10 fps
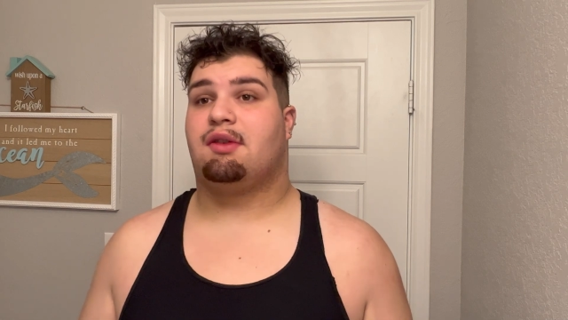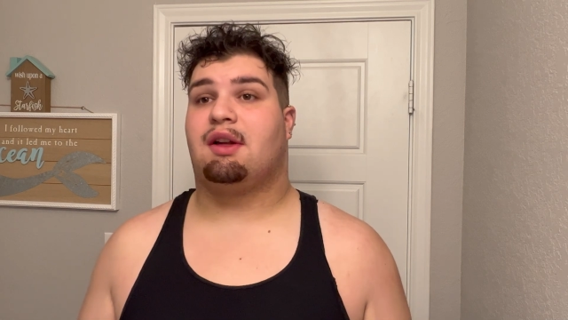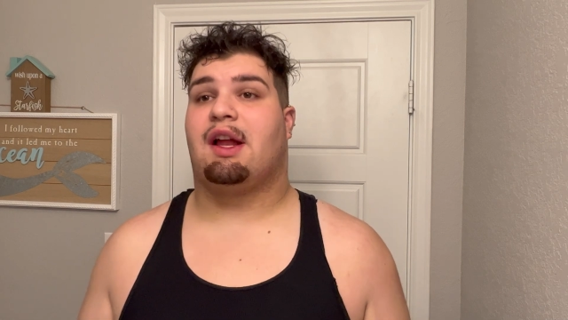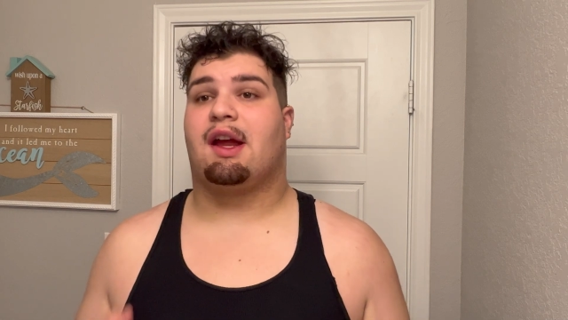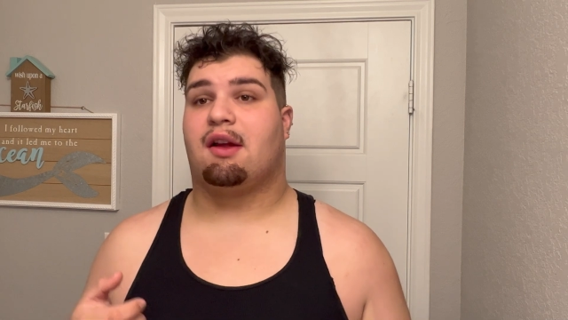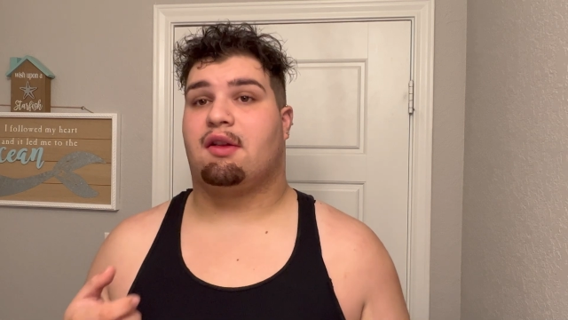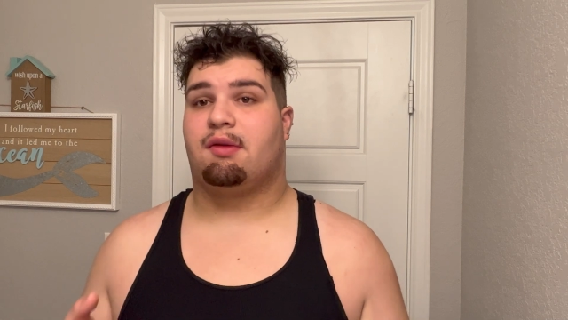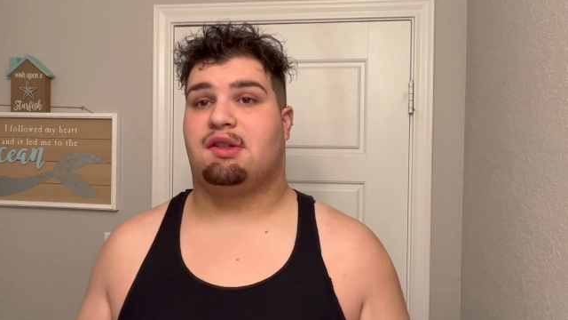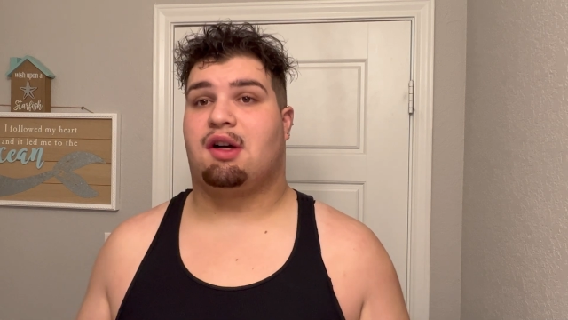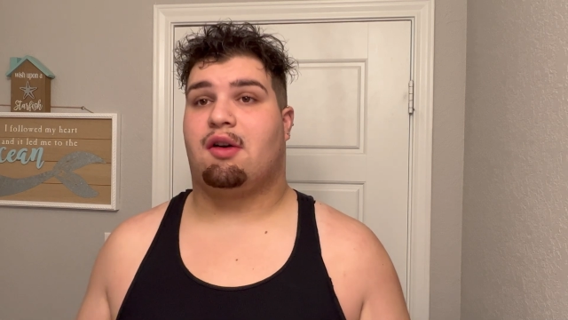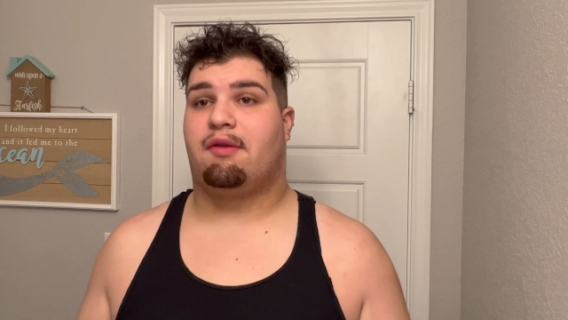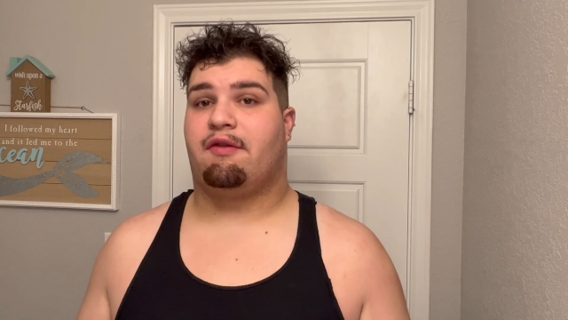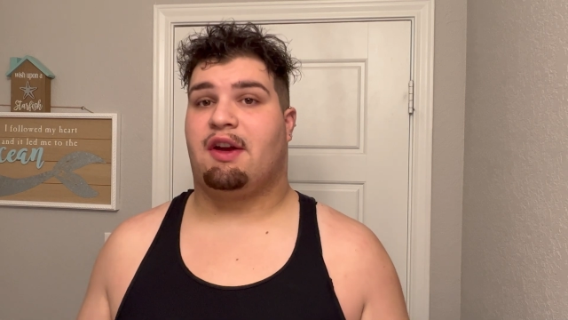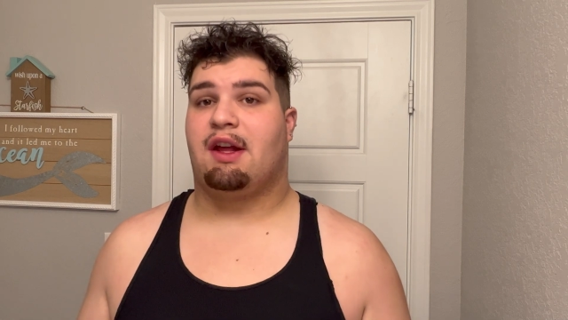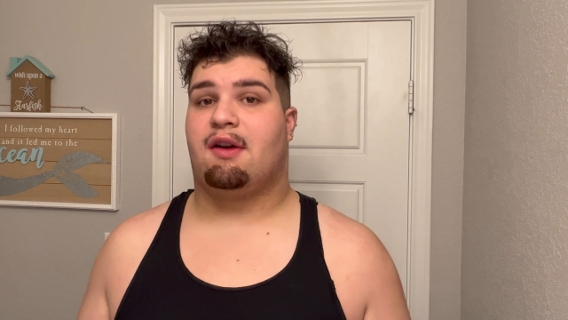like the result
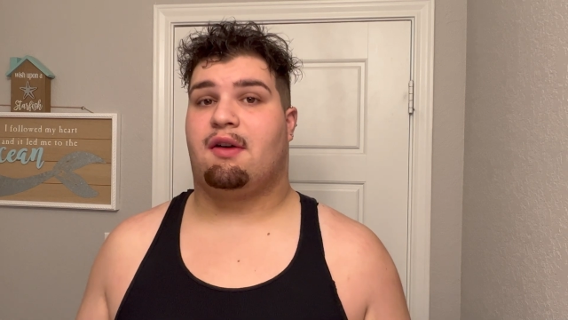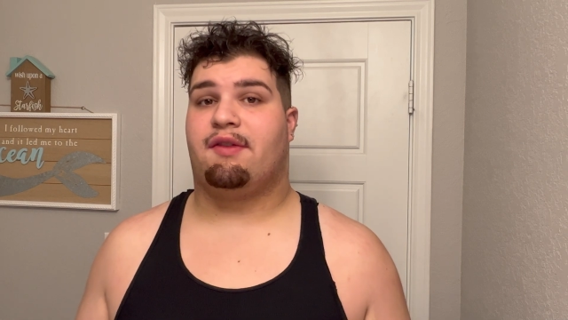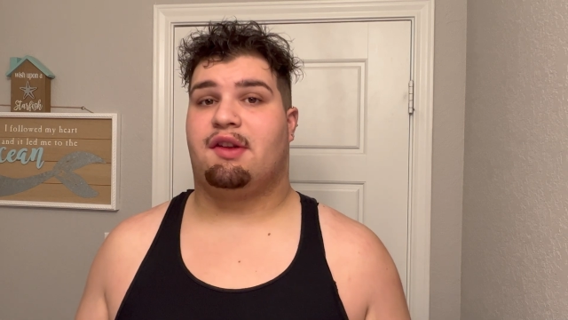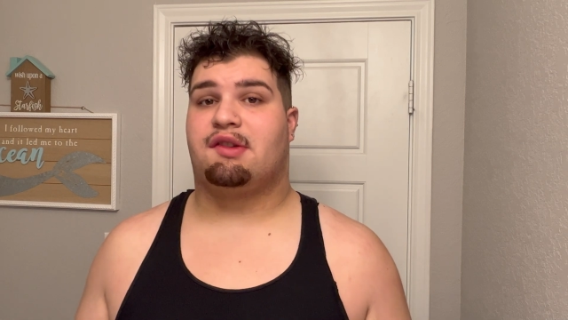video of the